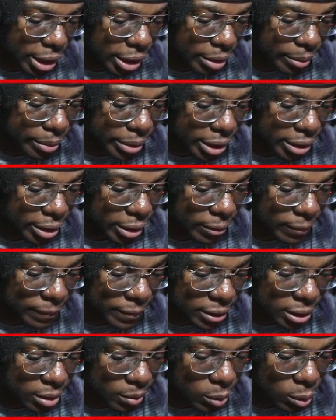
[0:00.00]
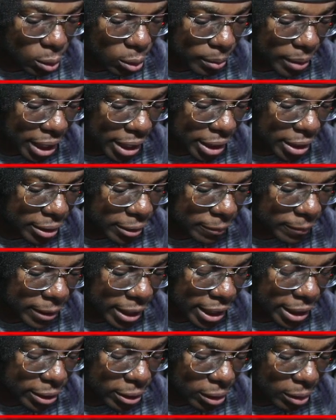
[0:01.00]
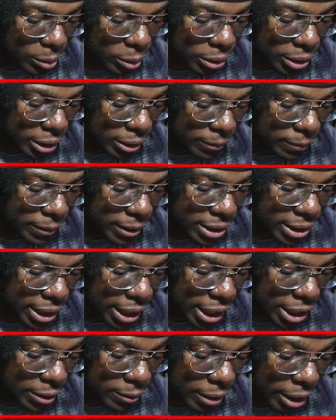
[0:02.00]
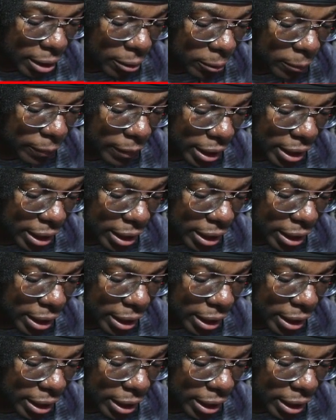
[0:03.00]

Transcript: me the Invincible, Almighty, and Divine. Double defense, health, and